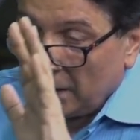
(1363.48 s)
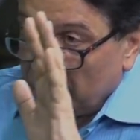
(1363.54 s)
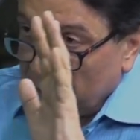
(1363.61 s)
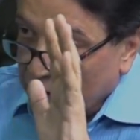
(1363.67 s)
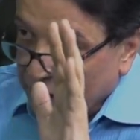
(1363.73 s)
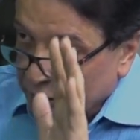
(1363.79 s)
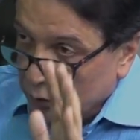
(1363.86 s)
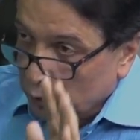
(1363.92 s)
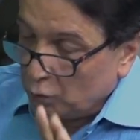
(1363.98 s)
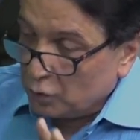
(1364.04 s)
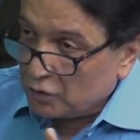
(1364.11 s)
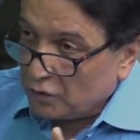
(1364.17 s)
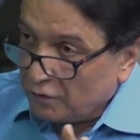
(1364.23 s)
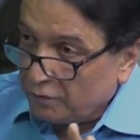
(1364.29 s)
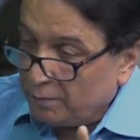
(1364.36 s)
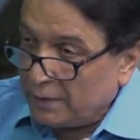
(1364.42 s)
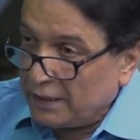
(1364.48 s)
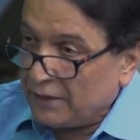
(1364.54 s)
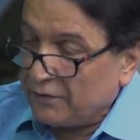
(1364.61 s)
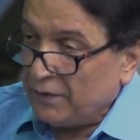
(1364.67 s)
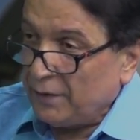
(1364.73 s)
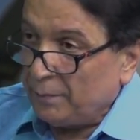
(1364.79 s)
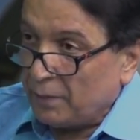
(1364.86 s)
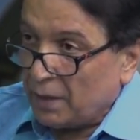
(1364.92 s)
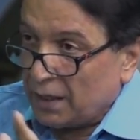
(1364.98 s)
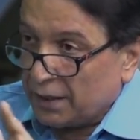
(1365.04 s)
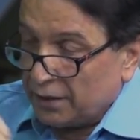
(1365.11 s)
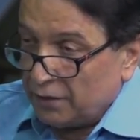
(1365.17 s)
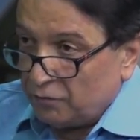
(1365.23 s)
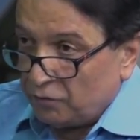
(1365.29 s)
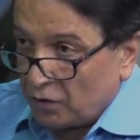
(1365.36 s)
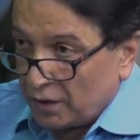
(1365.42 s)
the use of military power
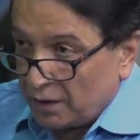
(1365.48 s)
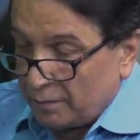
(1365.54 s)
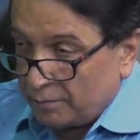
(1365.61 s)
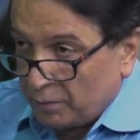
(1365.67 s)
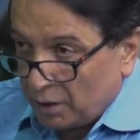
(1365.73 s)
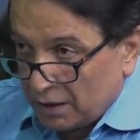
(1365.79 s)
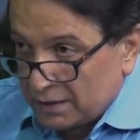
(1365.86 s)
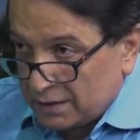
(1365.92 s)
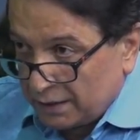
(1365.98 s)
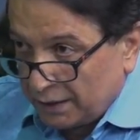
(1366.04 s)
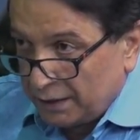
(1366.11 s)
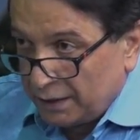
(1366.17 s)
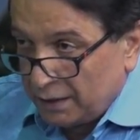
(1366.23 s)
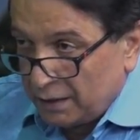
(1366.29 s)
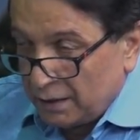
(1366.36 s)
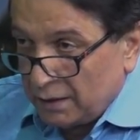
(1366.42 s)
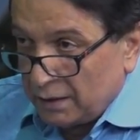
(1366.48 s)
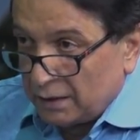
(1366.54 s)
in foreign policy.